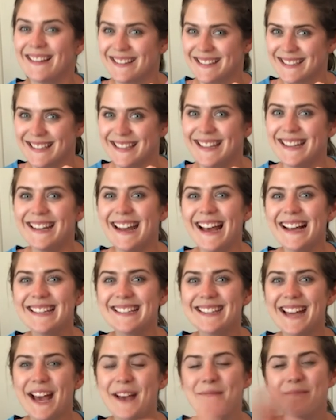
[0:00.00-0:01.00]
See you
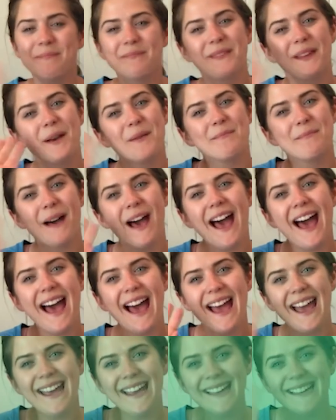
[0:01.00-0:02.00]
next time.
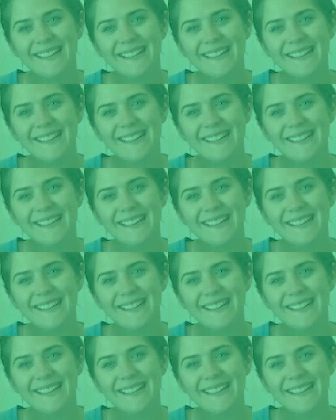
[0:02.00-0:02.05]
Bye.